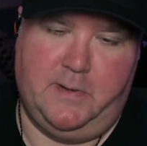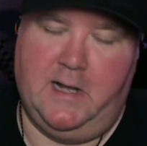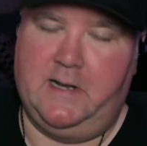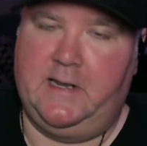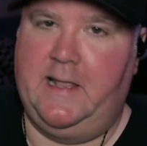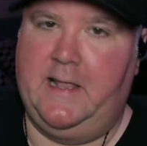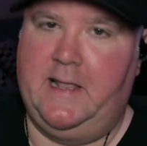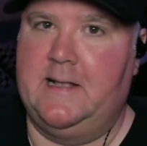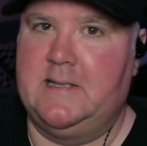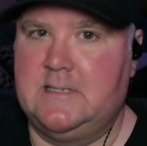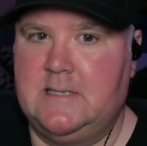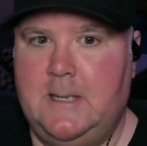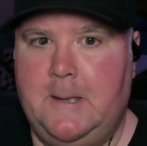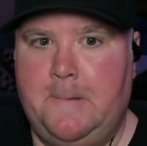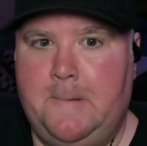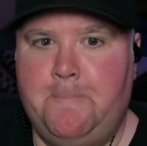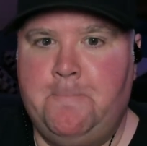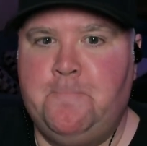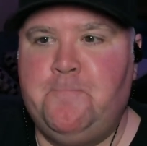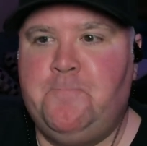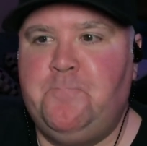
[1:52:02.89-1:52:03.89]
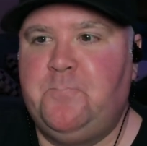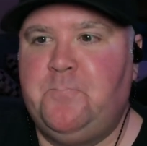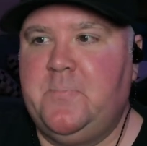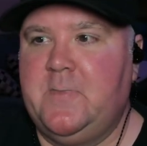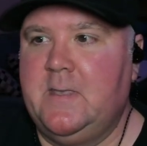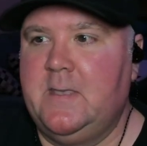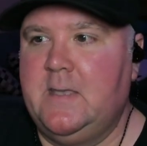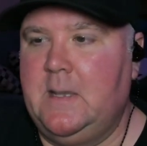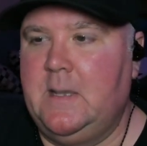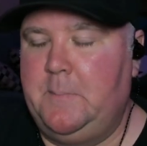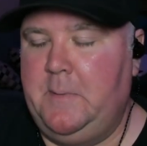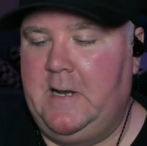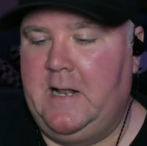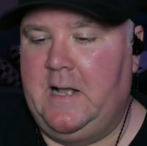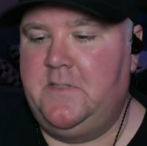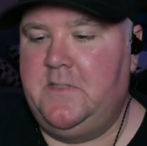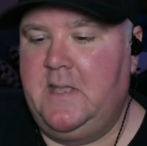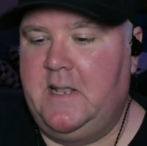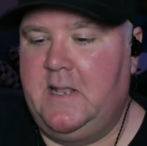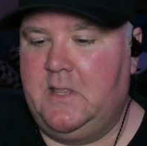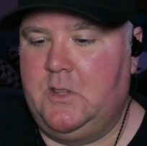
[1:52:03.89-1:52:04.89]
podcast. I mean, I
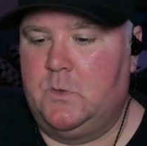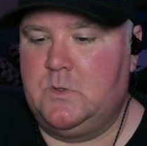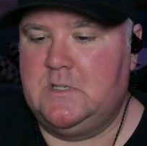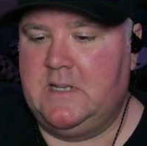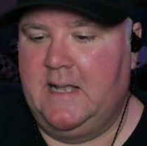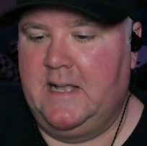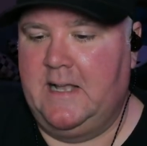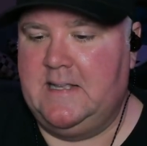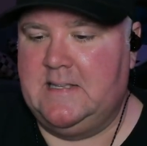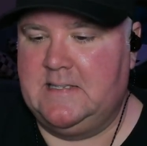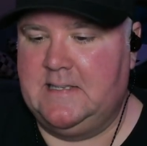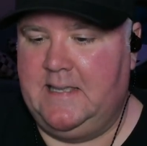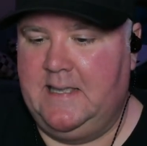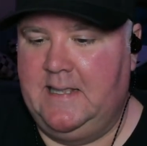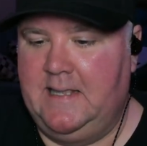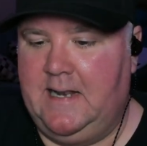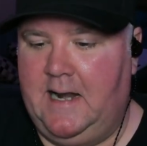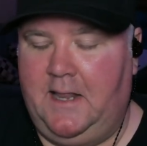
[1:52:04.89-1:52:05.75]
think those guys get on